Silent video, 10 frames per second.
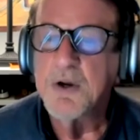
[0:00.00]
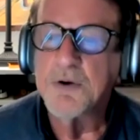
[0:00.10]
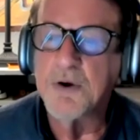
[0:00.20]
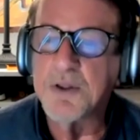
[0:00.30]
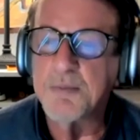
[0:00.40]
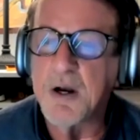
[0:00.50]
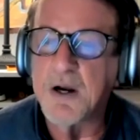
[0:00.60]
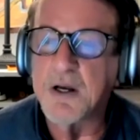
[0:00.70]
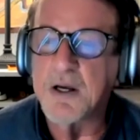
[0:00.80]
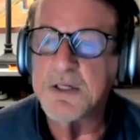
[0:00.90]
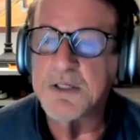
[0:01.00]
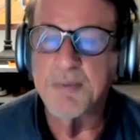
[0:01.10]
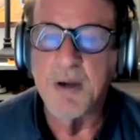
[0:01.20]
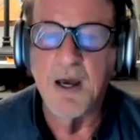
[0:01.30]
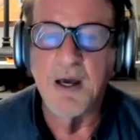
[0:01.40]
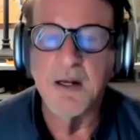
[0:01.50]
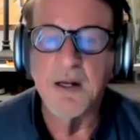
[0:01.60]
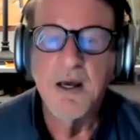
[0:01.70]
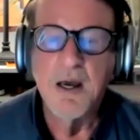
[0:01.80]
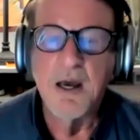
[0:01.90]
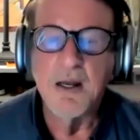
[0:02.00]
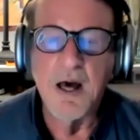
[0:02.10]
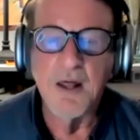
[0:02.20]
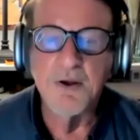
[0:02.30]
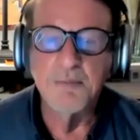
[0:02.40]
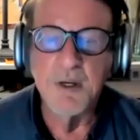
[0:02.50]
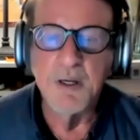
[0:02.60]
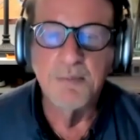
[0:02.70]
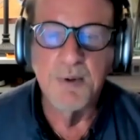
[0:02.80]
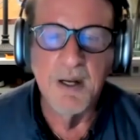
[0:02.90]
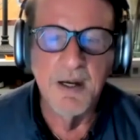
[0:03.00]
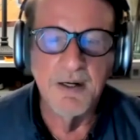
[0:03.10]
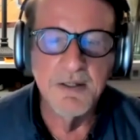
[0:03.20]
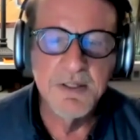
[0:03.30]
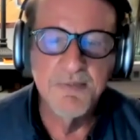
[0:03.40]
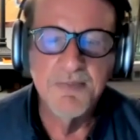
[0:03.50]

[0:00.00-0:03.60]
North America, Japan, and other big players.